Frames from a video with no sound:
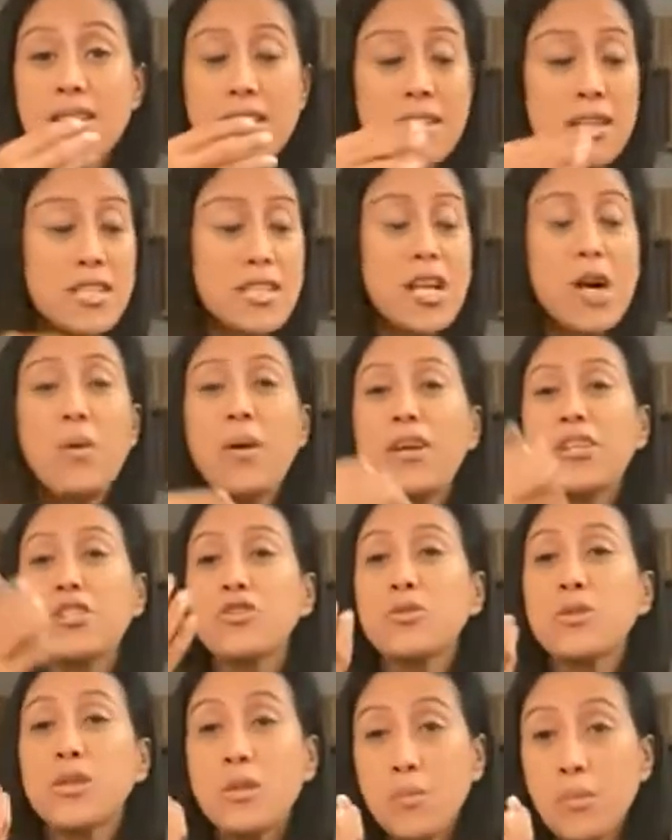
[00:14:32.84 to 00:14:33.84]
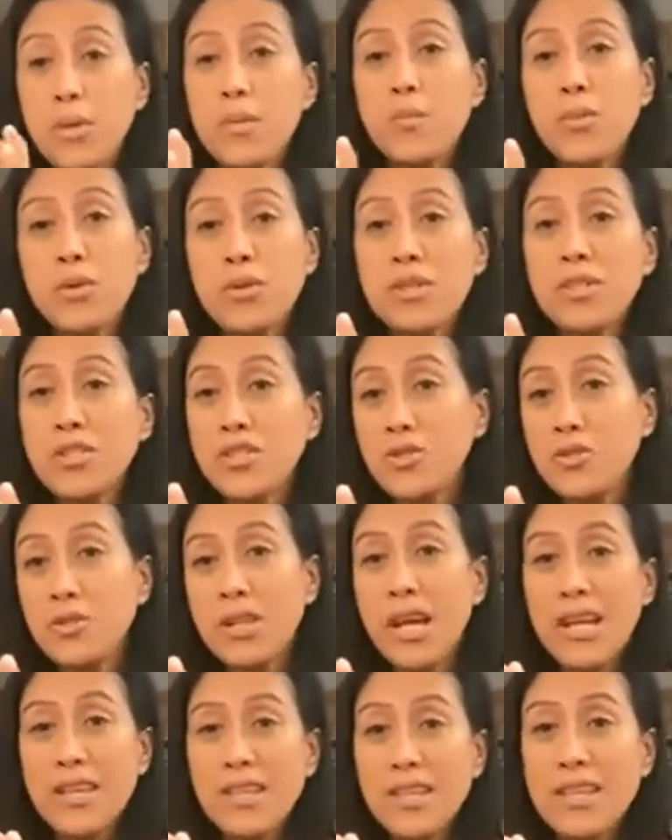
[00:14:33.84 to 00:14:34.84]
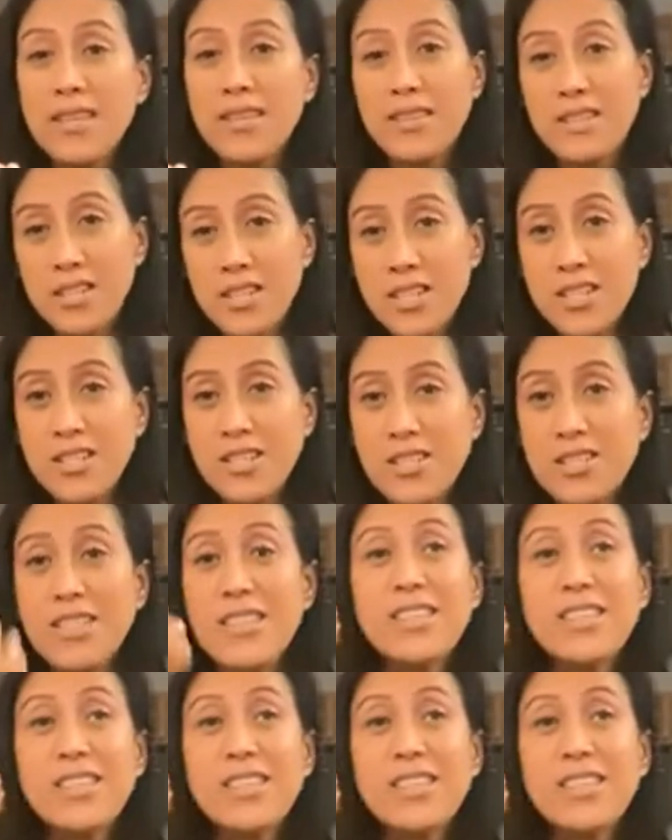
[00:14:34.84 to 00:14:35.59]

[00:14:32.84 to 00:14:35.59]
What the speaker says: And that's how I trick people into liking the dish,